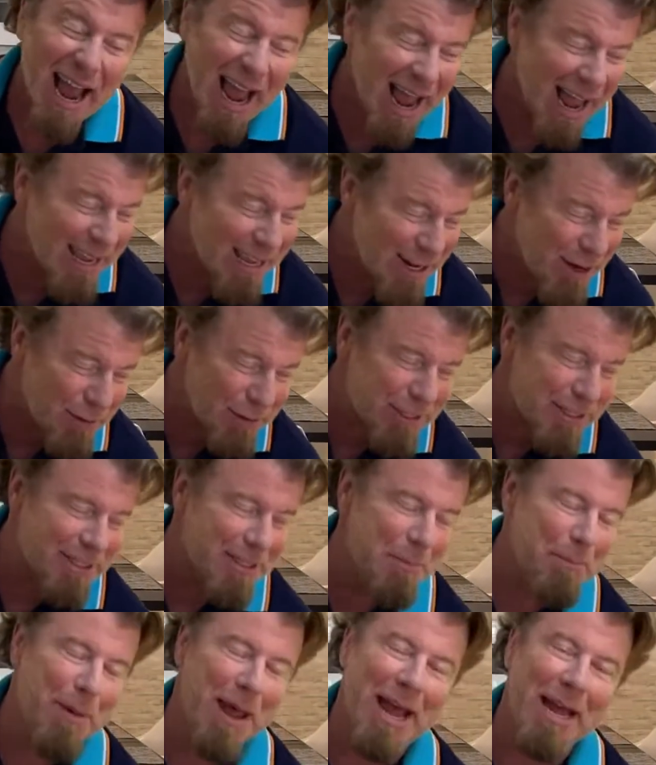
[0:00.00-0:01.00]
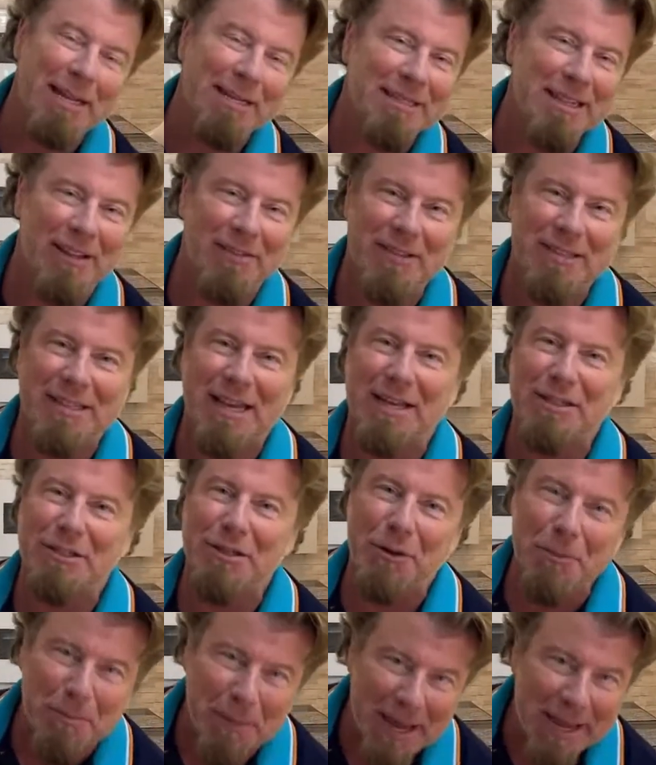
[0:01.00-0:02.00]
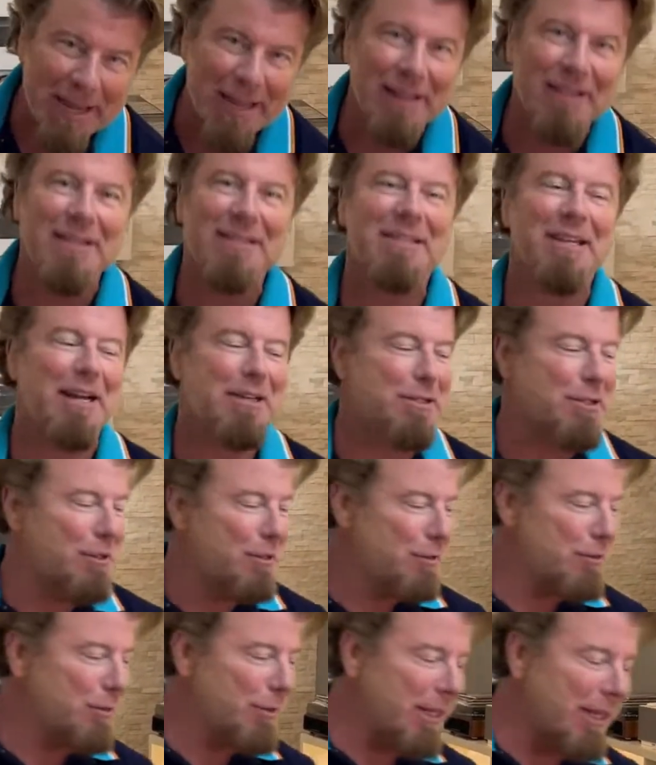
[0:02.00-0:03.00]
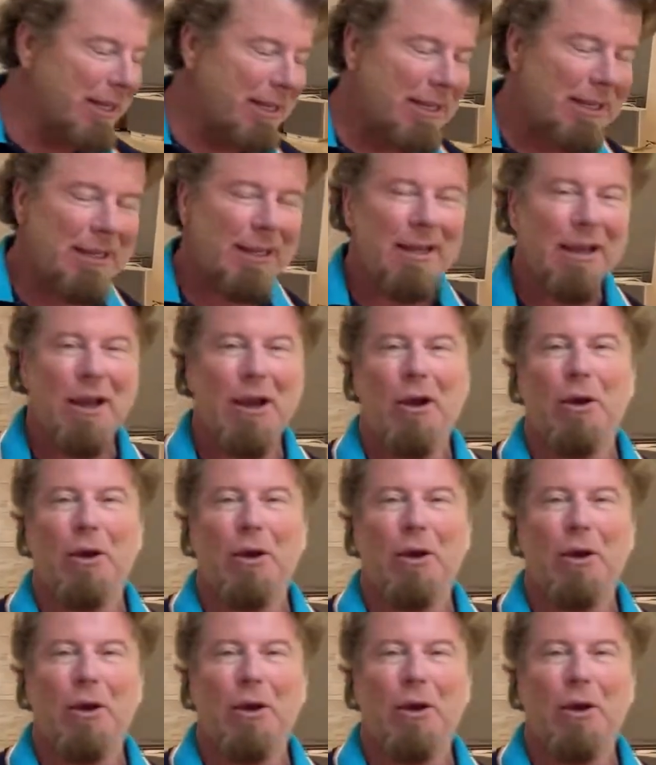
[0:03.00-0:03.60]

It just depends on the size of your bacon, the size of your zucchini.